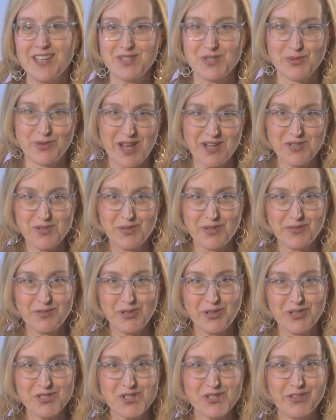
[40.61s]
Director of
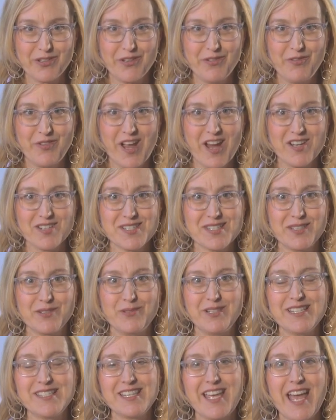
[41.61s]
Cultural Affairs
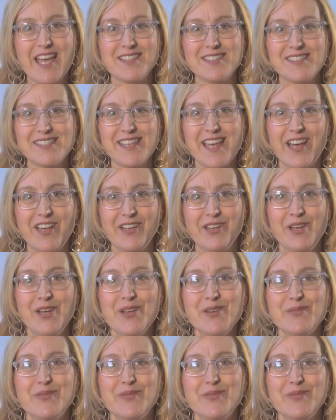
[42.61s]
Luis Cancel